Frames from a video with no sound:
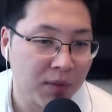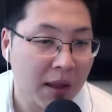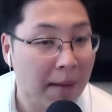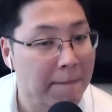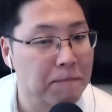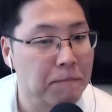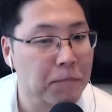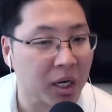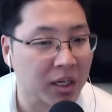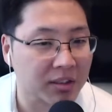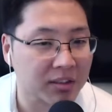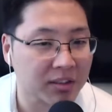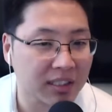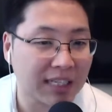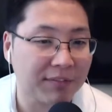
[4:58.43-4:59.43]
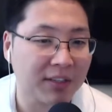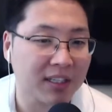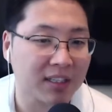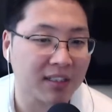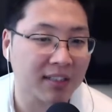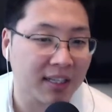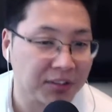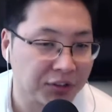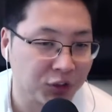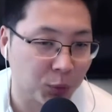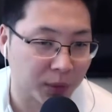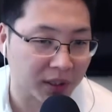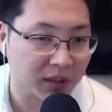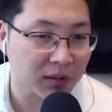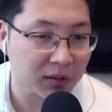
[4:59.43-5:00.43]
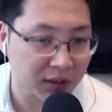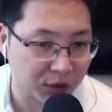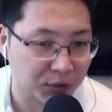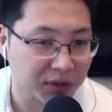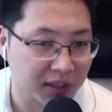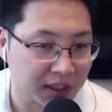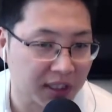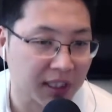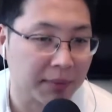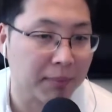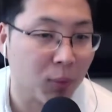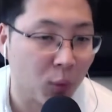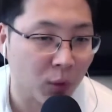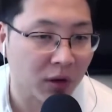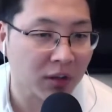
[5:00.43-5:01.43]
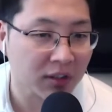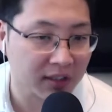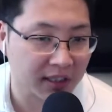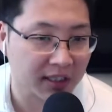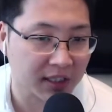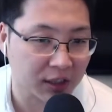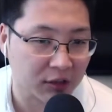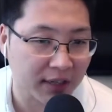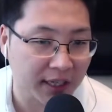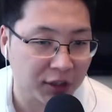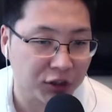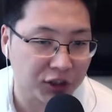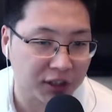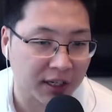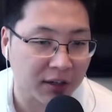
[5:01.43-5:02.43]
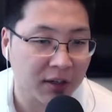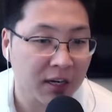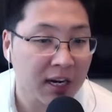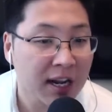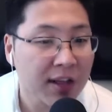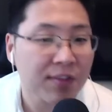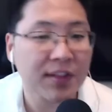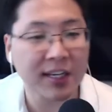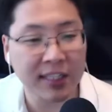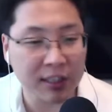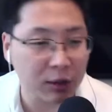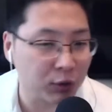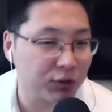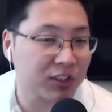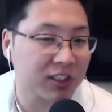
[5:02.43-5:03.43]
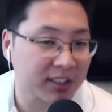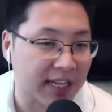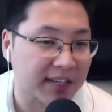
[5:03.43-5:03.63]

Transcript: but if he contests a will, seeking a greater share, then he loses that